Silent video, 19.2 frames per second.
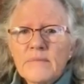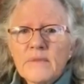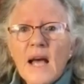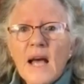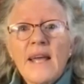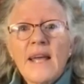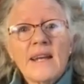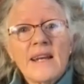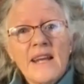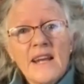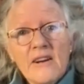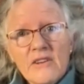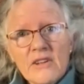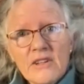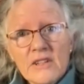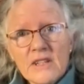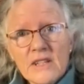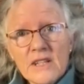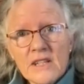I
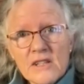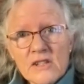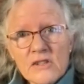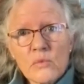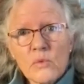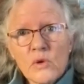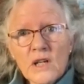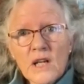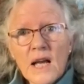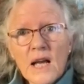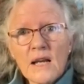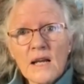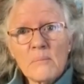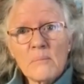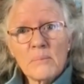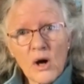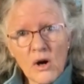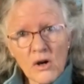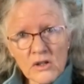inherited his watercolor
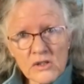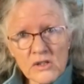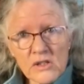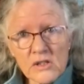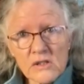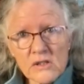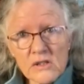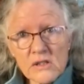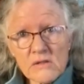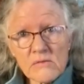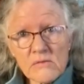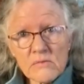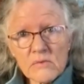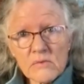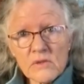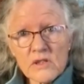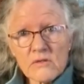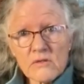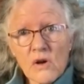boxes,
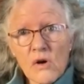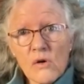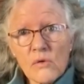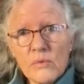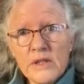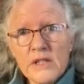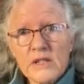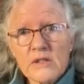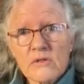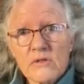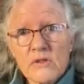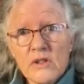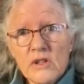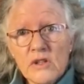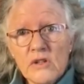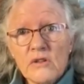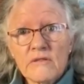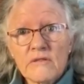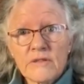which are all Winsor and
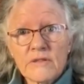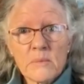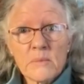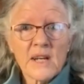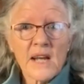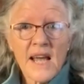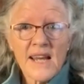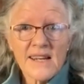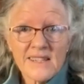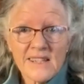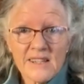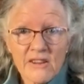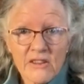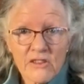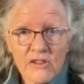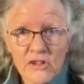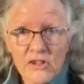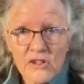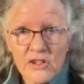Newton from the
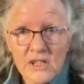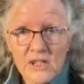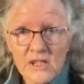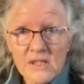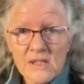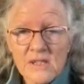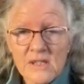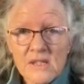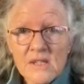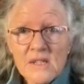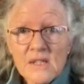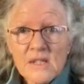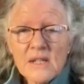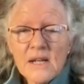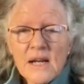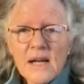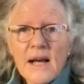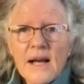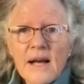1930s.
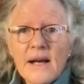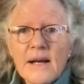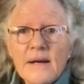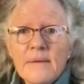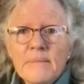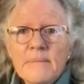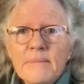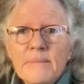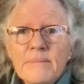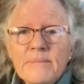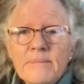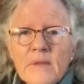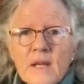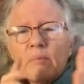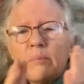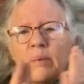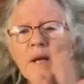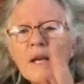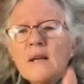
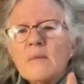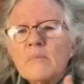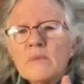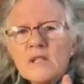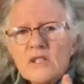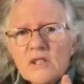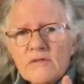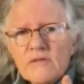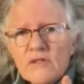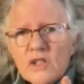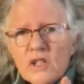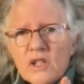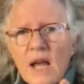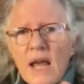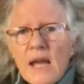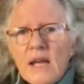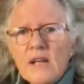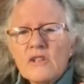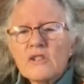The pigments have
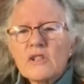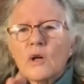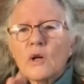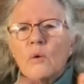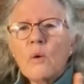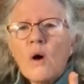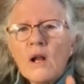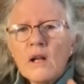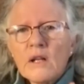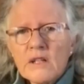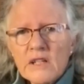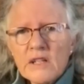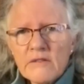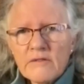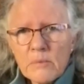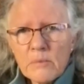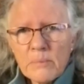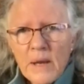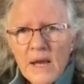changed. The quality
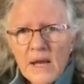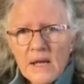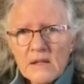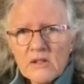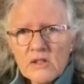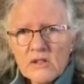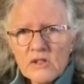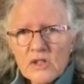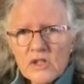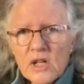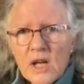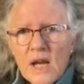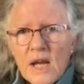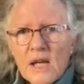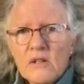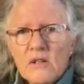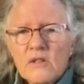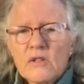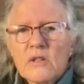of the paint has
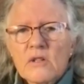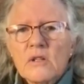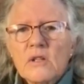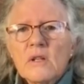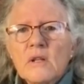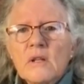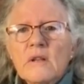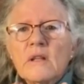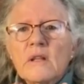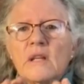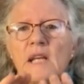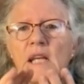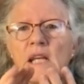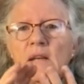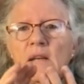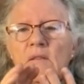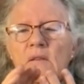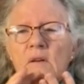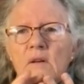changed.
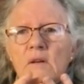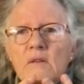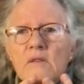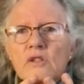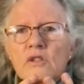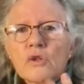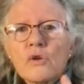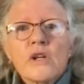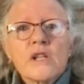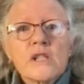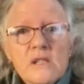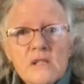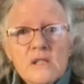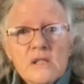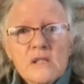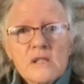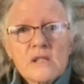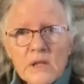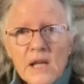The
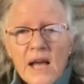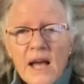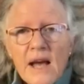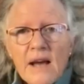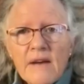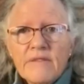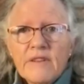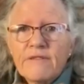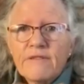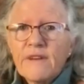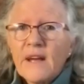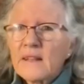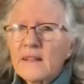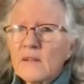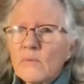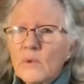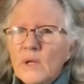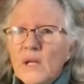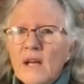choices that we have, the fact
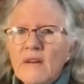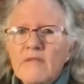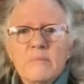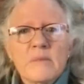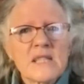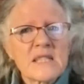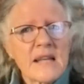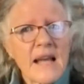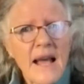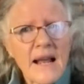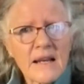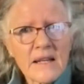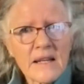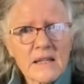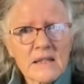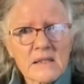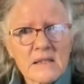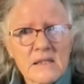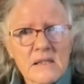that we have
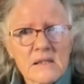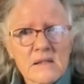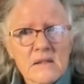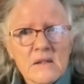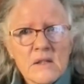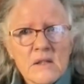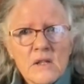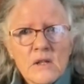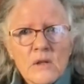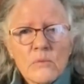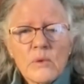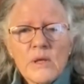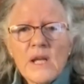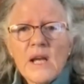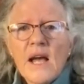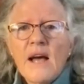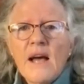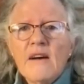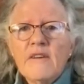metallics, we
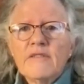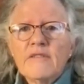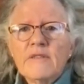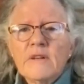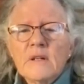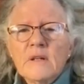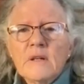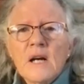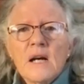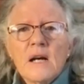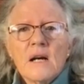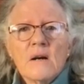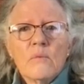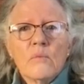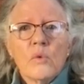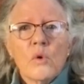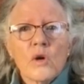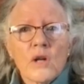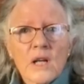have
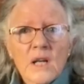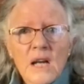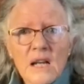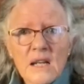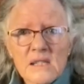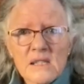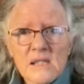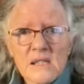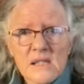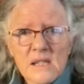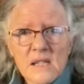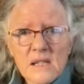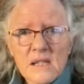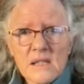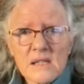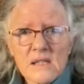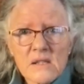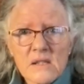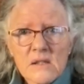watercolor
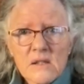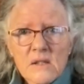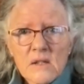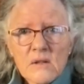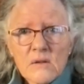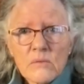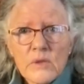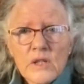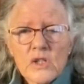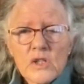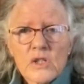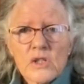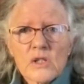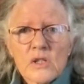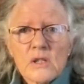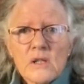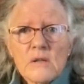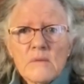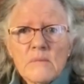sticks,
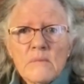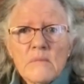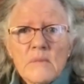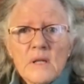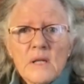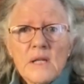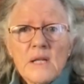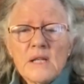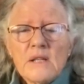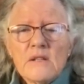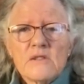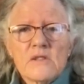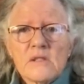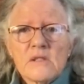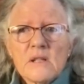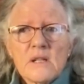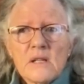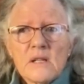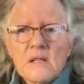which
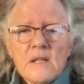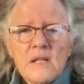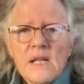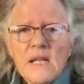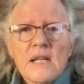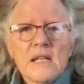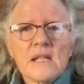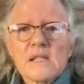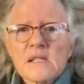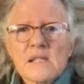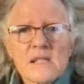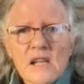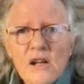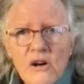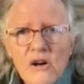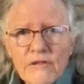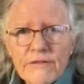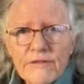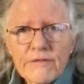is in
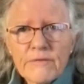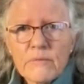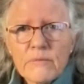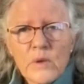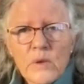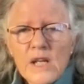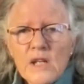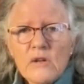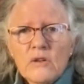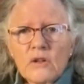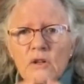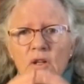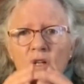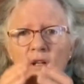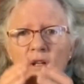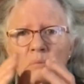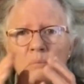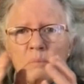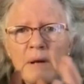itself where you can
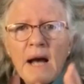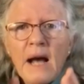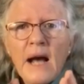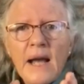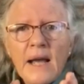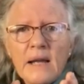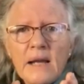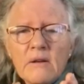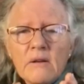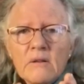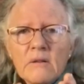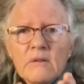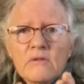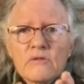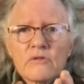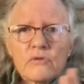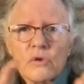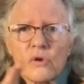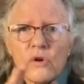combine
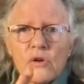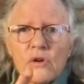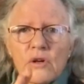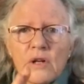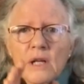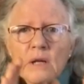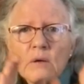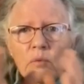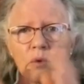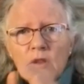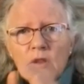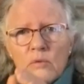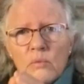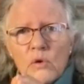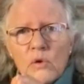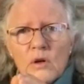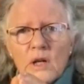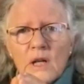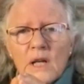drawing with
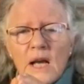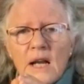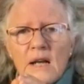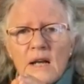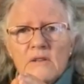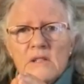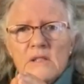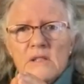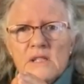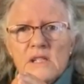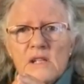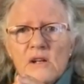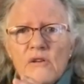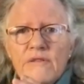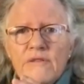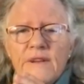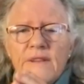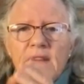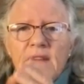watercolor
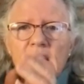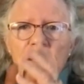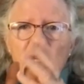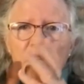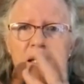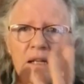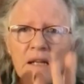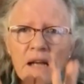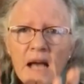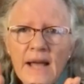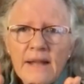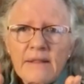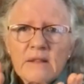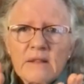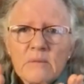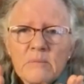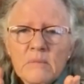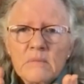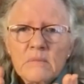itself and then ignite
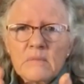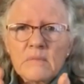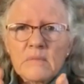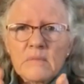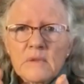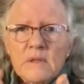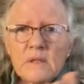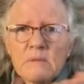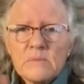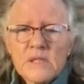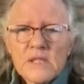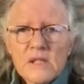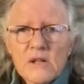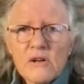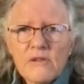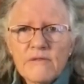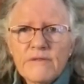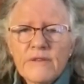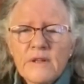
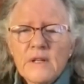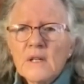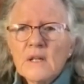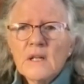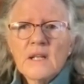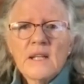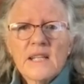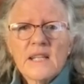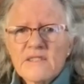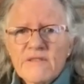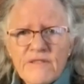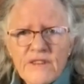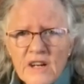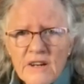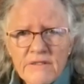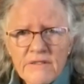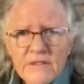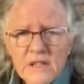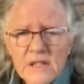themselves. That's
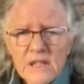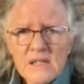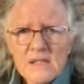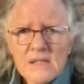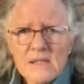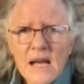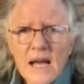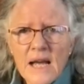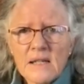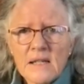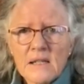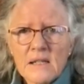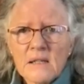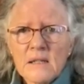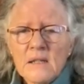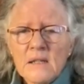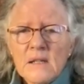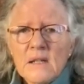very, very exciting.